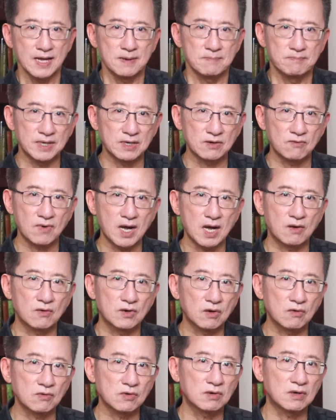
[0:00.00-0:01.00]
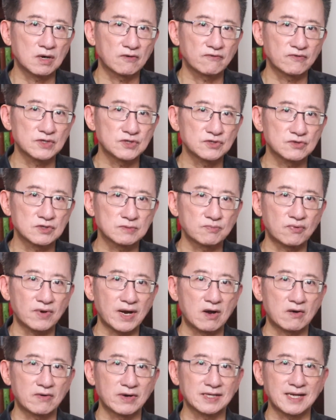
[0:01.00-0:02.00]
Meanwhile, local officials
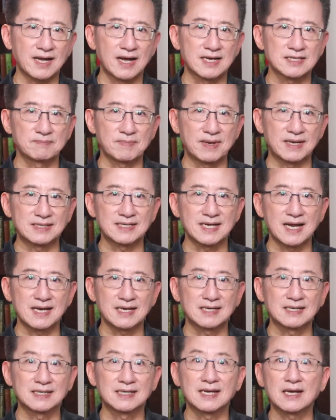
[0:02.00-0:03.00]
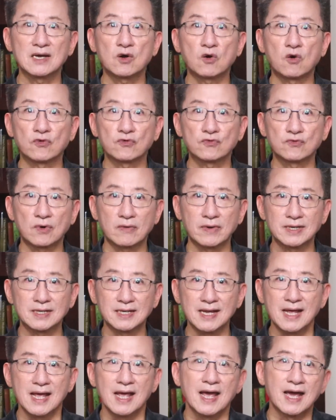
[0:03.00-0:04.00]
prioritize maintaining their
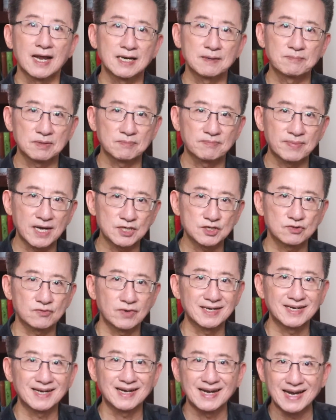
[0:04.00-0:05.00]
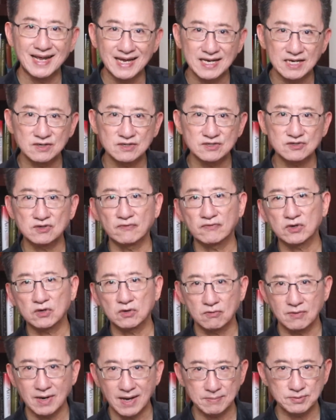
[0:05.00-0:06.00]
authority and perpetuating layers of
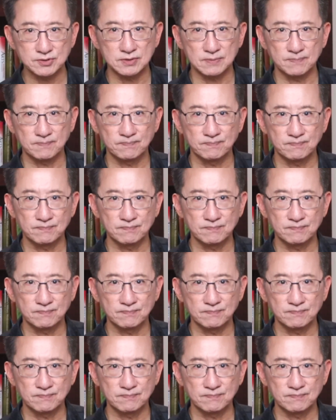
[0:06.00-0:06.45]
corruption.